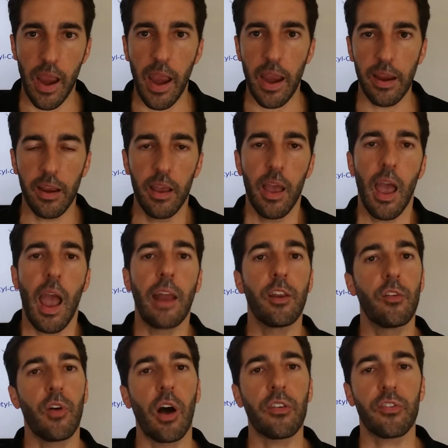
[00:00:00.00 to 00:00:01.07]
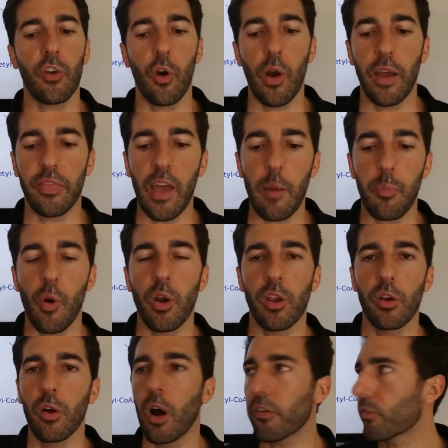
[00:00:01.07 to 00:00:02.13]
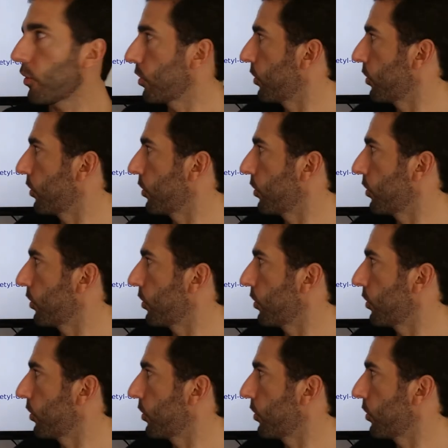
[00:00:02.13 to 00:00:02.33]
A. And you've also, at that point, you also